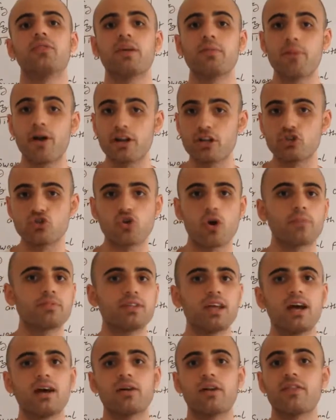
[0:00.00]
They might drop
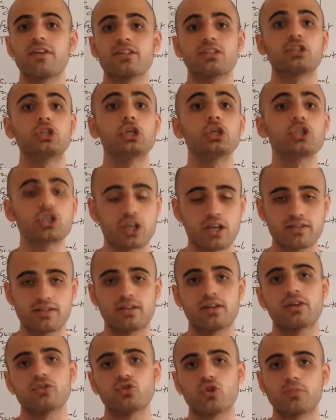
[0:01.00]
down. There's a good chance
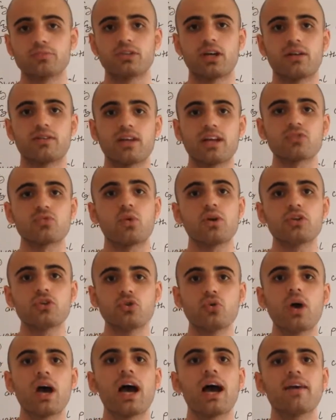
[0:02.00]
they're gonna drop down. That's why
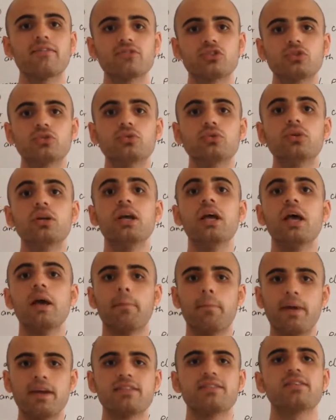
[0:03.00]
you have to
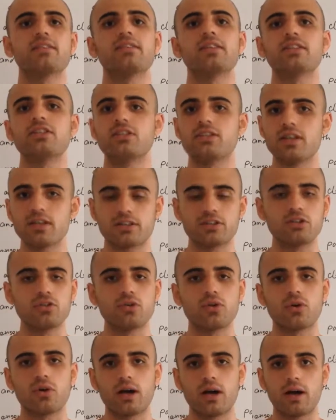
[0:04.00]
basically stick to
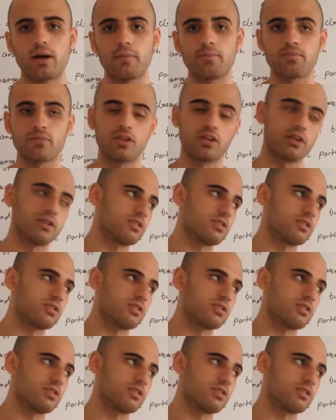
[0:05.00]
your,